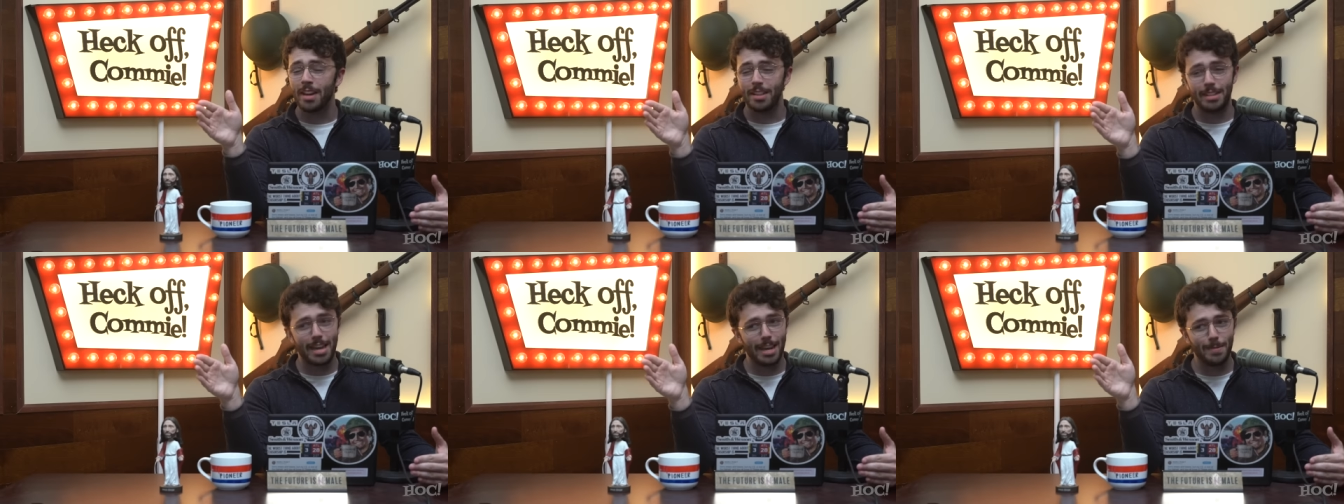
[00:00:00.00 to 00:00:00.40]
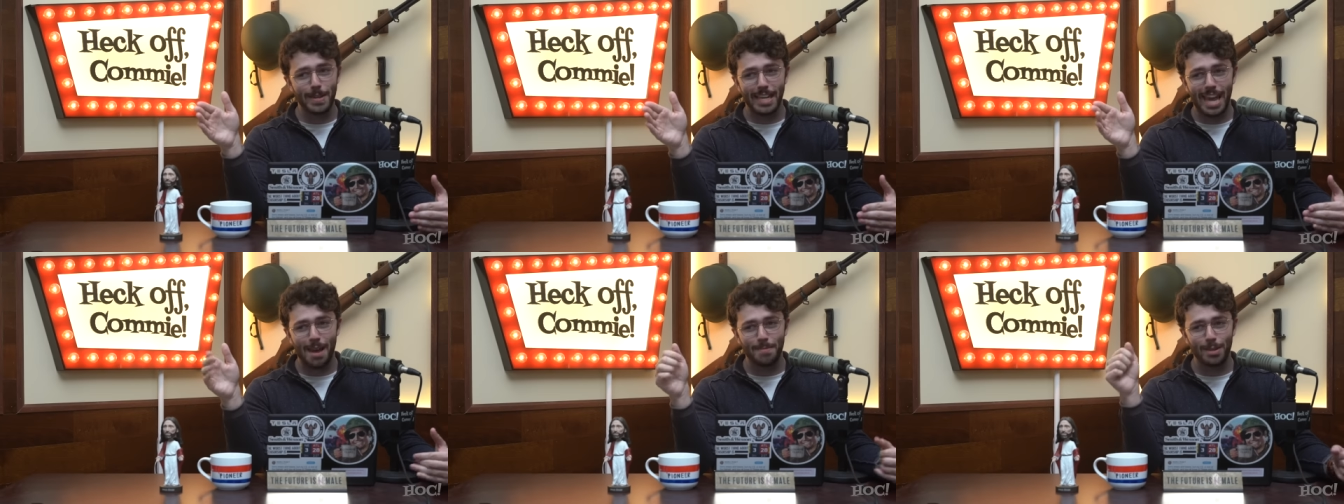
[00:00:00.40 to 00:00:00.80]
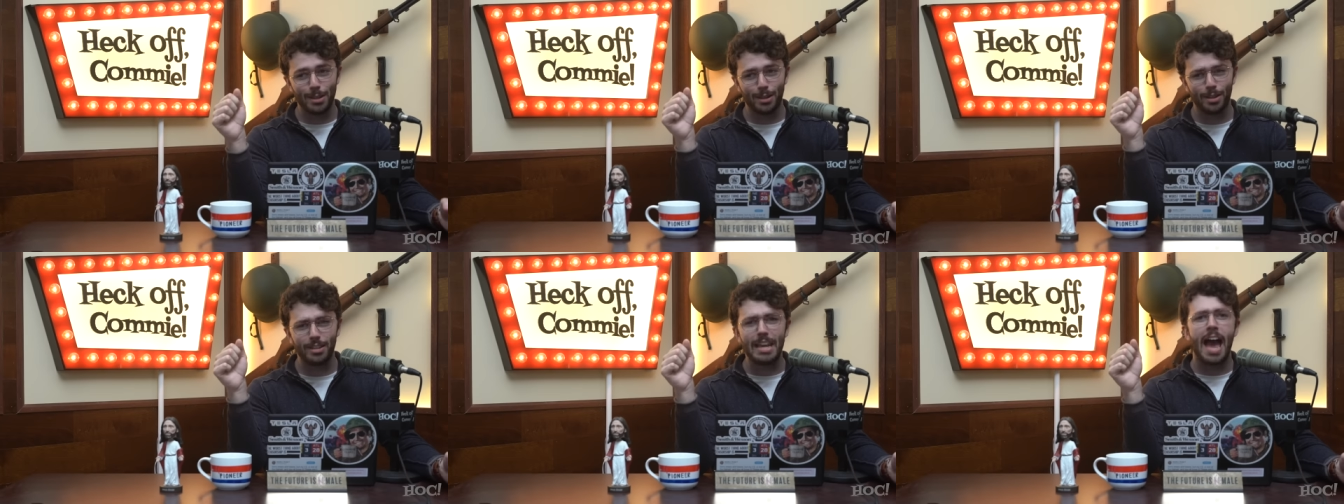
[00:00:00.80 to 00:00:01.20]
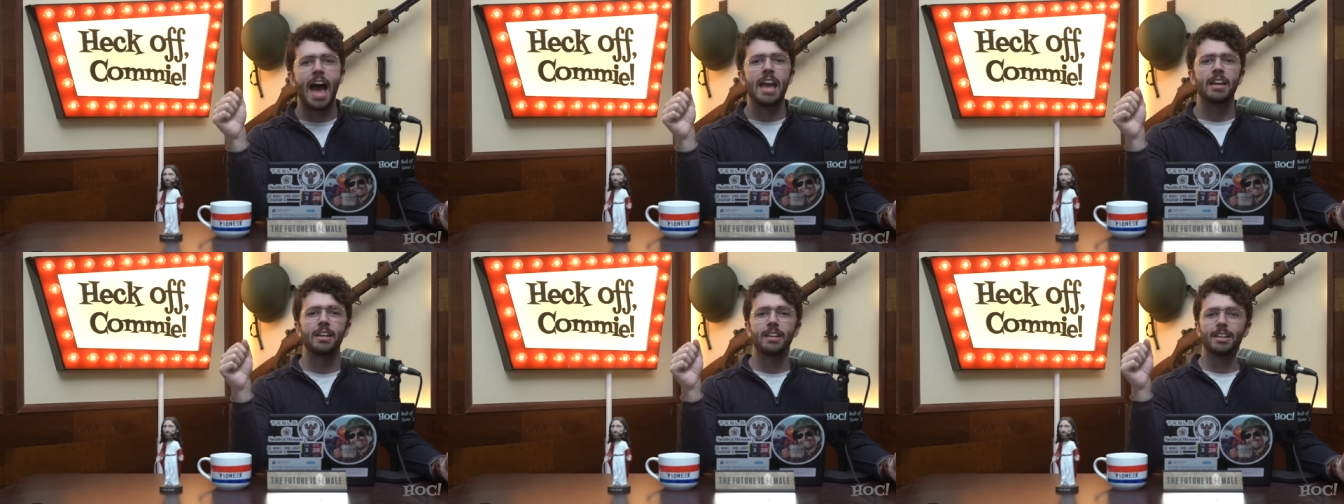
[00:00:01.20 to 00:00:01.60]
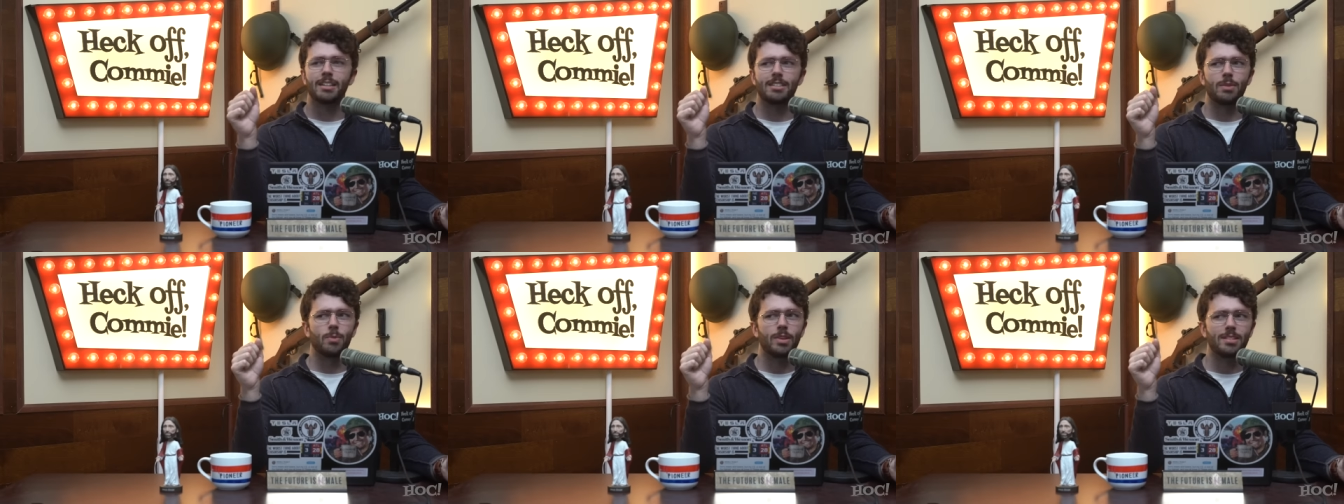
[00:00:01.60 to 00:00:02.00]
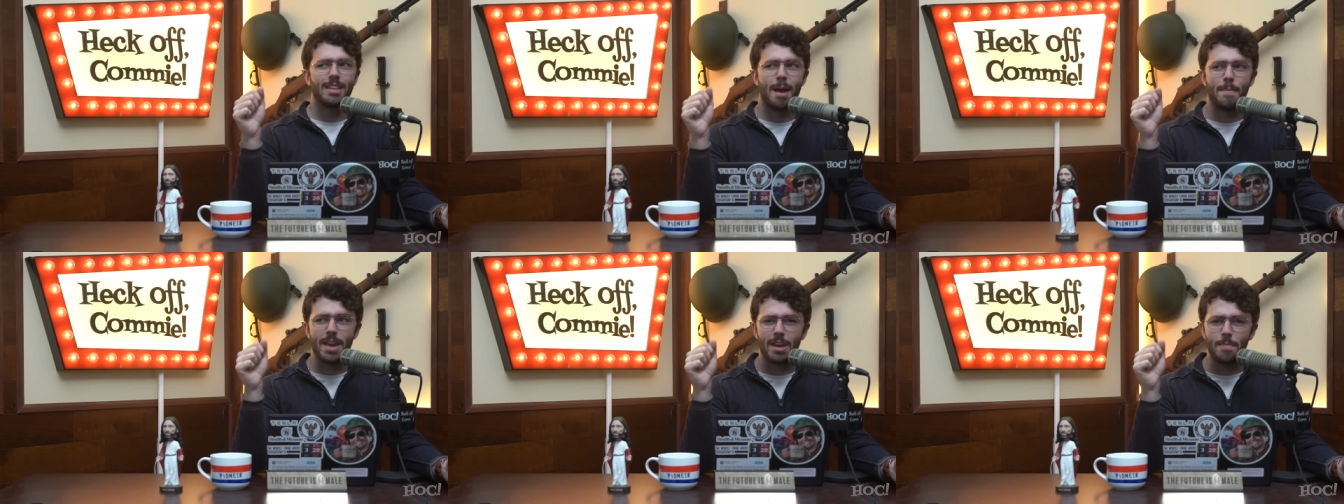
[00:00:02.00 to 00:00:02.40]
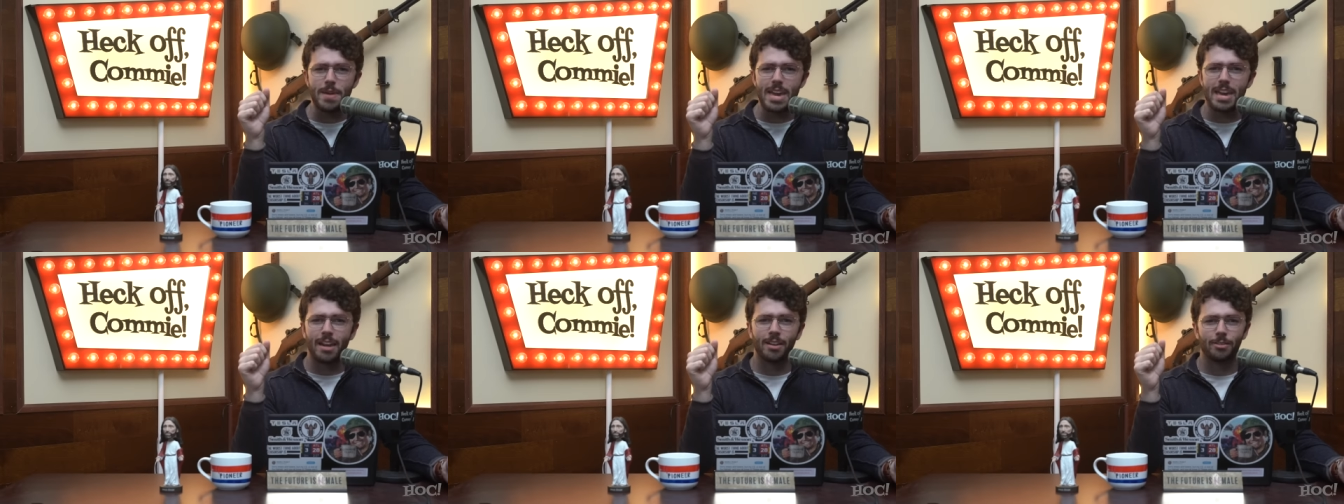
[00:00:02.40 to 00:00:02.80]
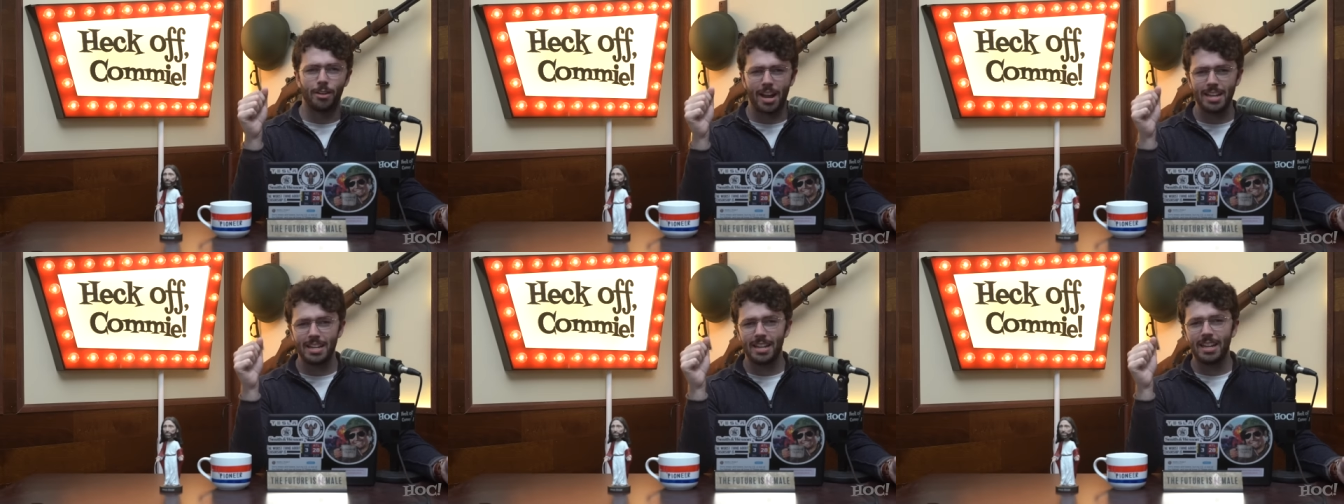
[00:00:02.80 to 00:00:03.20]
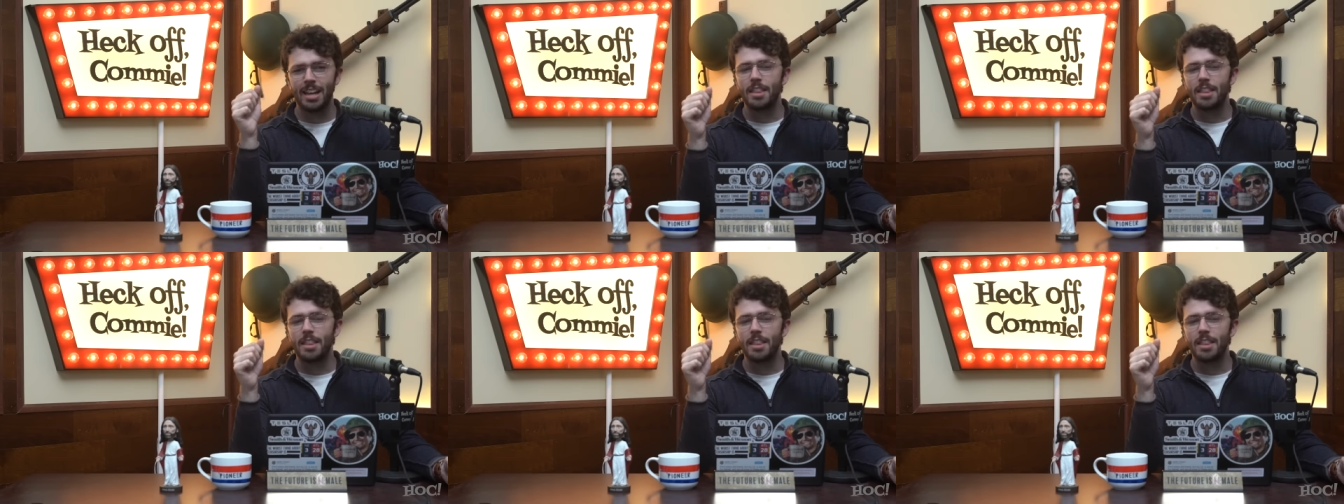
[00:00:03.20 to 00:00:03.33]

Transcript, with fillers: The enemy can't be the good guy because then what does that make me, right?